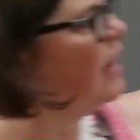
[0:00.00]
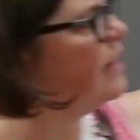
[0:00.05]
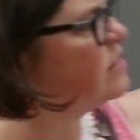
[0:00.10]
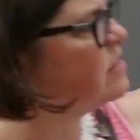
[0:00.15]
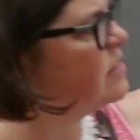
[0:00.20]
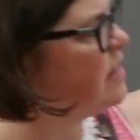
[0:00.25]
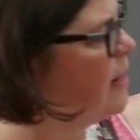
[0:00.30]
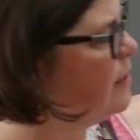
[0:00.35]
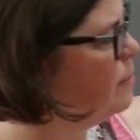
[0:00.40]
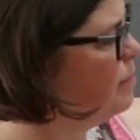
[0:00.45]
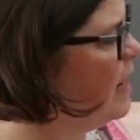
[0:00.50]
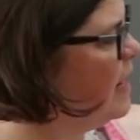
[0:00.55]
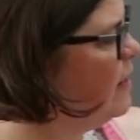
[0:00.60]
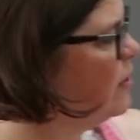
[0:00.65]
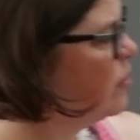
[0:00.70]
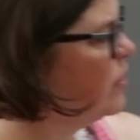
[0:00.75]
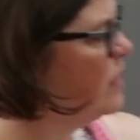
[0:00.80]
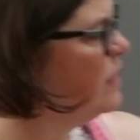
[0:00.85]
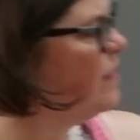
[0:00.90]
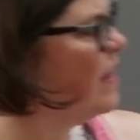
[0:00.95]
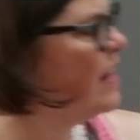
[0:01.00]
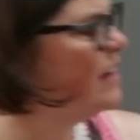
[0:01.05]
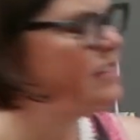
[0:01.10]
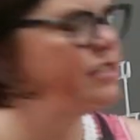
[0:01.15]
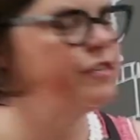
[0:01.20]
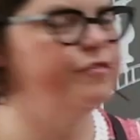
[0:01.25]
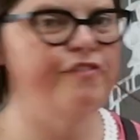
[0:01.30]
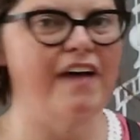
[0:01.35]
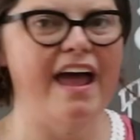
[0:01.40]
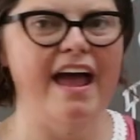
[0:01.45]
like Sign Painter in that
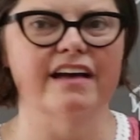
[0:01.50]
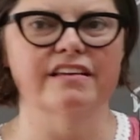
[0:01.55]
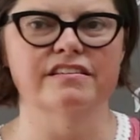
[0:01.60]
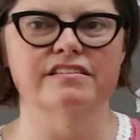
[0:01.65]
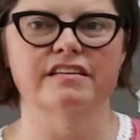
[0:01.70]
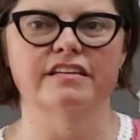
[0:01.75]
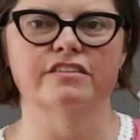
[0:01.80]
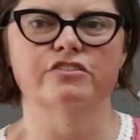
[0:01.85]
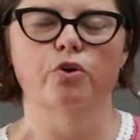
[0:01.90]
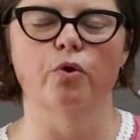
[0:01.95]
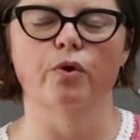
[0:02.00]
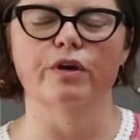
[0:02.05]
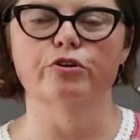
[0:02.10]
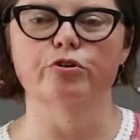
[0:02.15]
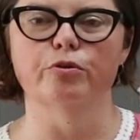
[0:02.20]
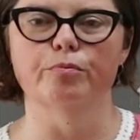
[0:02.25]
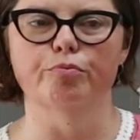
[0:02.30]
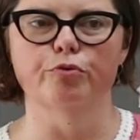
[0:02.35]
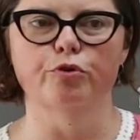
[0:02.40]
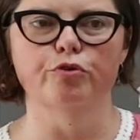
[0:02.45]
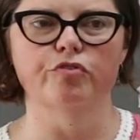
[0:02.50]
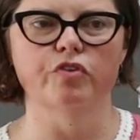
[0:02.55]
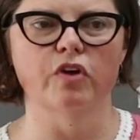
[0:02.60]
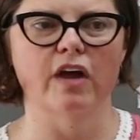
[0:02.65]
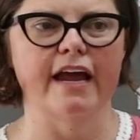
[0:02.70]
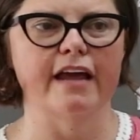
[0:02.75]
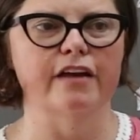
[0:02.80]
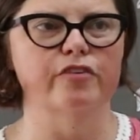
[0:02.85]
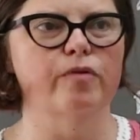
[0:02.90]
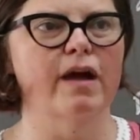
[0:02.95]
it's fast. It's going to improve your
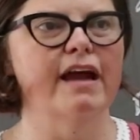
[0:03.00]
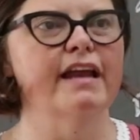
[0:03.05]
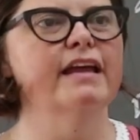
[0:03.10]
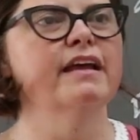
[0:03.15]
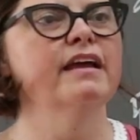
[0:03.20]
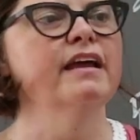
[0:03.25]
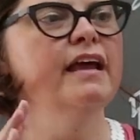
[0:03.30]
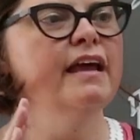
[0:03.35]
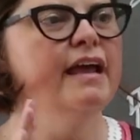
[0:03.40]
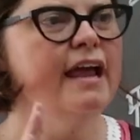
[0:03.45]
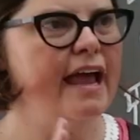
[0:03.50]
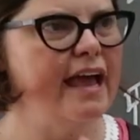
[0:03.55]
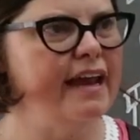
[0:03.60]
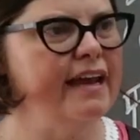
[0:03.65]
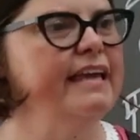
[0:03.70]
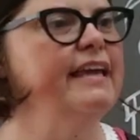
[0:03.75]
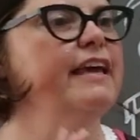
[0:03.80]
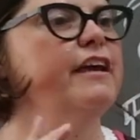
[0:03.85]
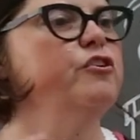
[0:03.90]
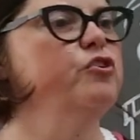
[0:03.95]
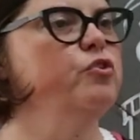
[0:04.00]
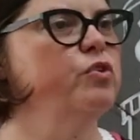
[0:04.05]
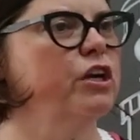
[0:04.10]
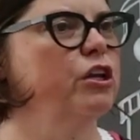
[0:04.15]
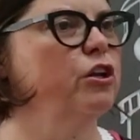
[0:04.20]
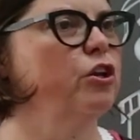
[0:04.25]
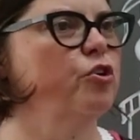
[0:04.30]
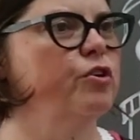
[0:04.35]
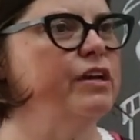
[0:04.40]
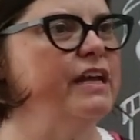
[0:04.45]
handwriting. And again, you
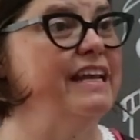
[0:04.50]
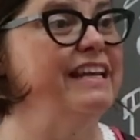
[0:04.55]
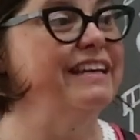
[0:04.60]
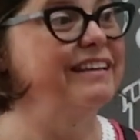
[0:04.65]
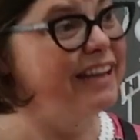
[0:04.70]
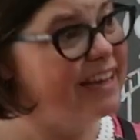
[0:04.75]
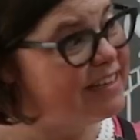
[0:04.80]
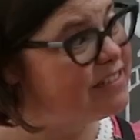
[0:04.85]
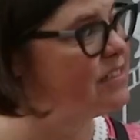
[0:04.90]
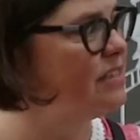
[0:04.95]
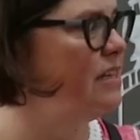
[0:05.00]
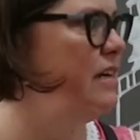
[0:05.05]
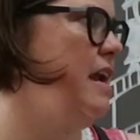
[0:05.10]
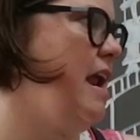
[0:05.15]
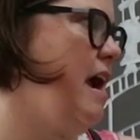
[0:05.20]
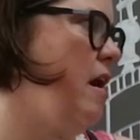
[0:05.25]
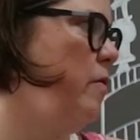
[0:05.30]
can learn it in less than an